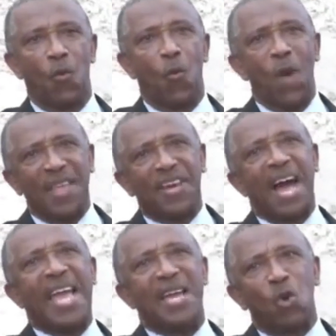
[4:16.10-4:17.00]
whether
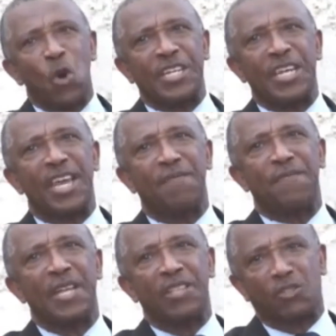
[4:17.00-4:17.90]
I am going to give
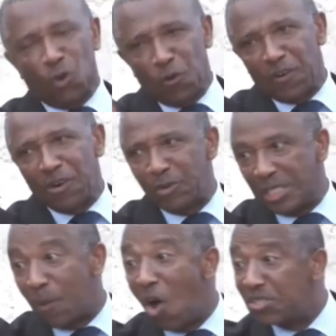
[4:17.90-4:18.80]
the truthful
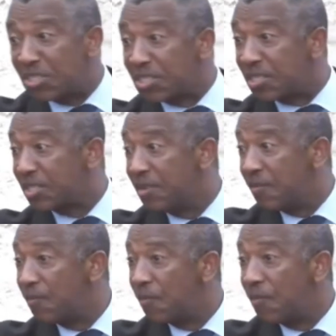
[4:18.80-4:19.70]
response
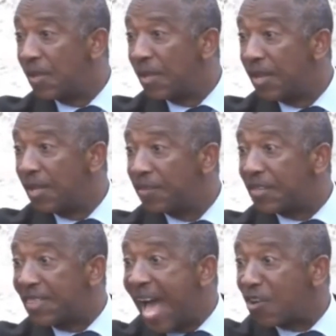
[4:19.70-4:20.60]

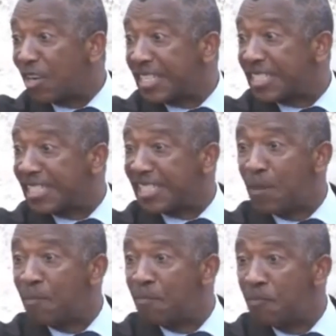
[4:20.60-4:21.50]
to that
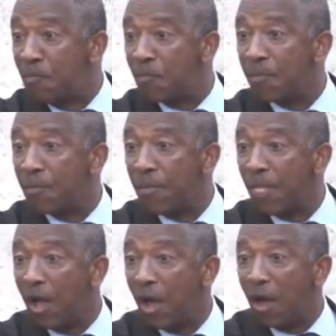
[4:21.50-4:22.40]

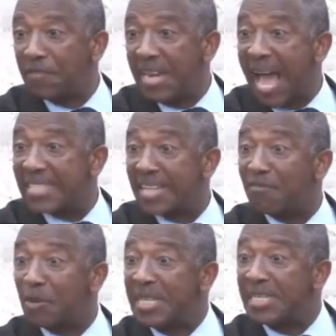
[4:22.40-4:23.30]
criticism of the last
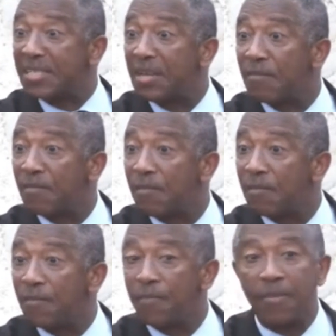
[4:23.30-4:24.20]
government
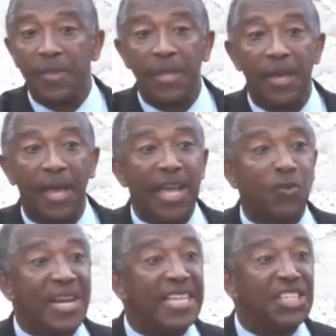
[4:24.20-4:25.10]

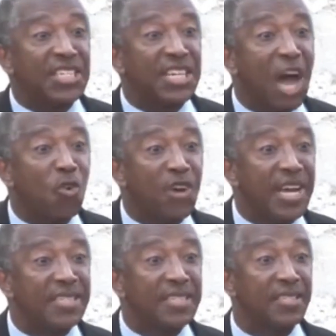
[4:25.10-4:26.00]
in relation to
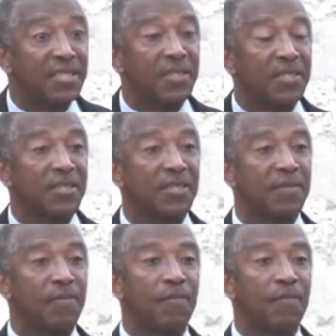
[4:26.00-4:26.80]
downgrades.